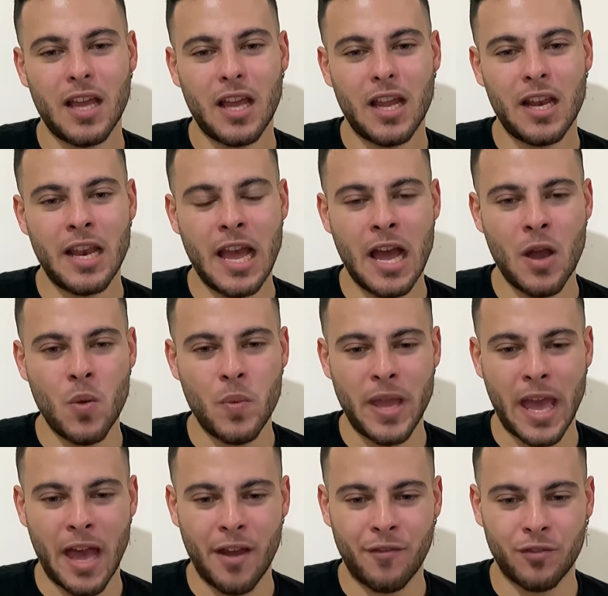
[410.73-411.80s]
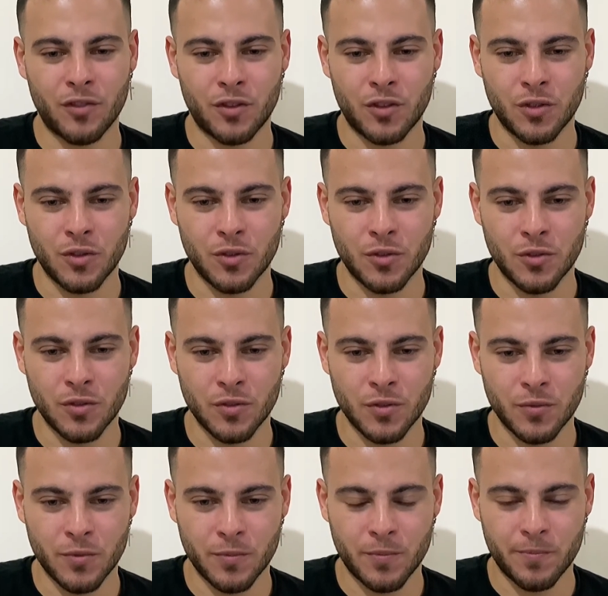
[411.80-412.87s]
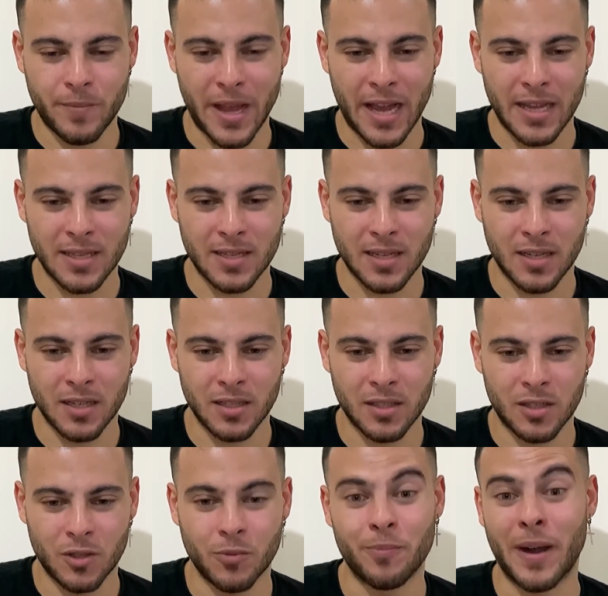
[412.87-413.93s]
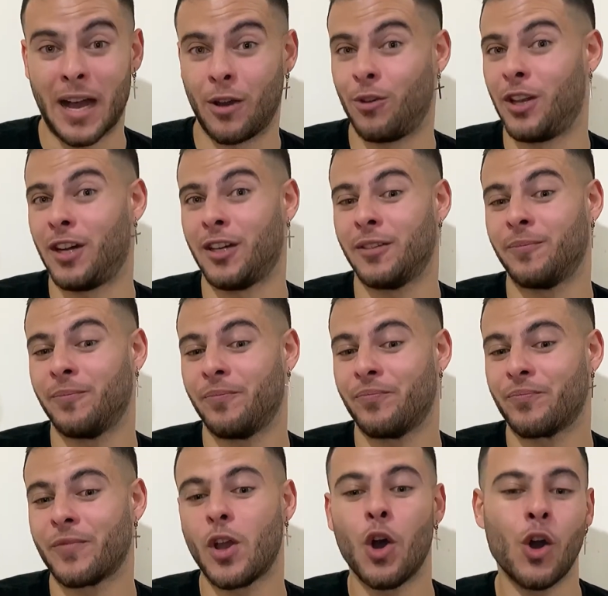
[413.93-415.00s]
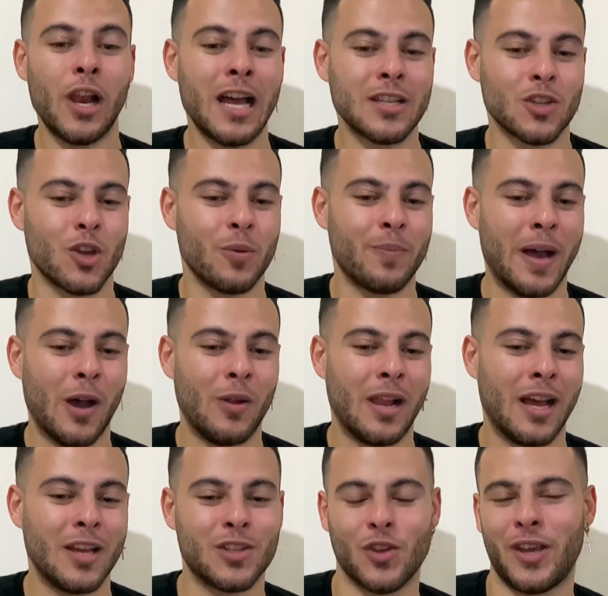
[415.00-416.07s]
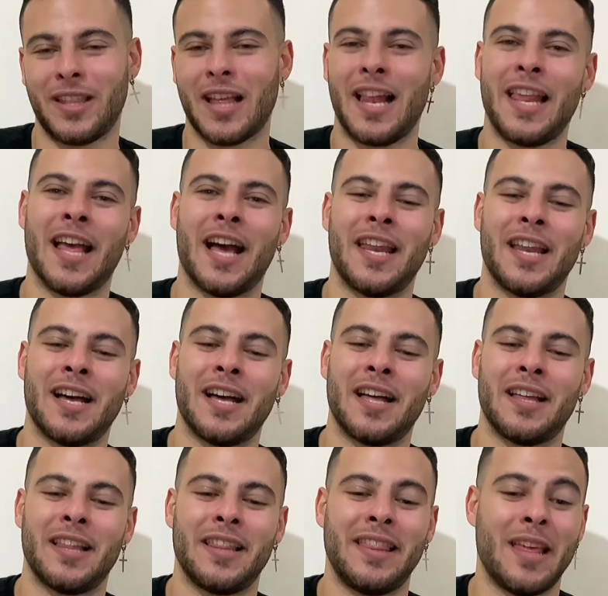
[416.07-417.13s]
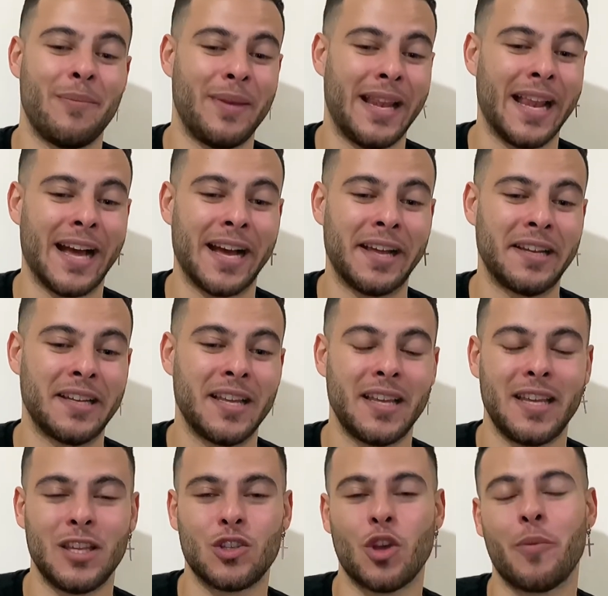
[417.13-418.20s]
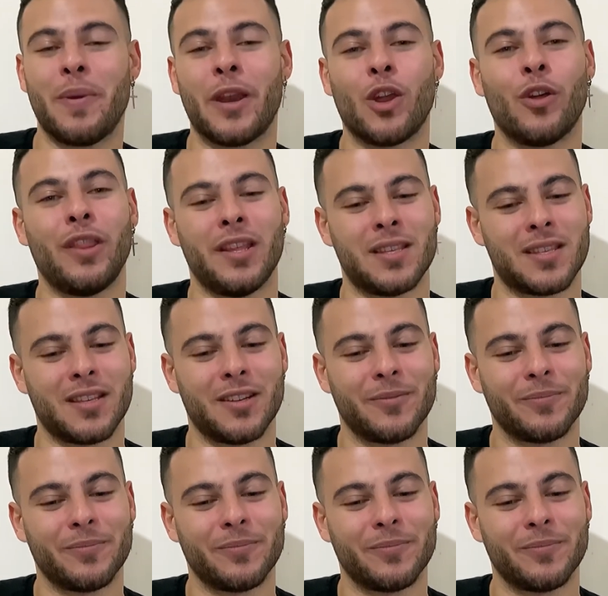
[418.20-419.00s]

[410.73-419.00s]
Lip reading: Now we have to pass on to Paula. Hola, soy Paula, soy italiana, de Milán, y soy periodista.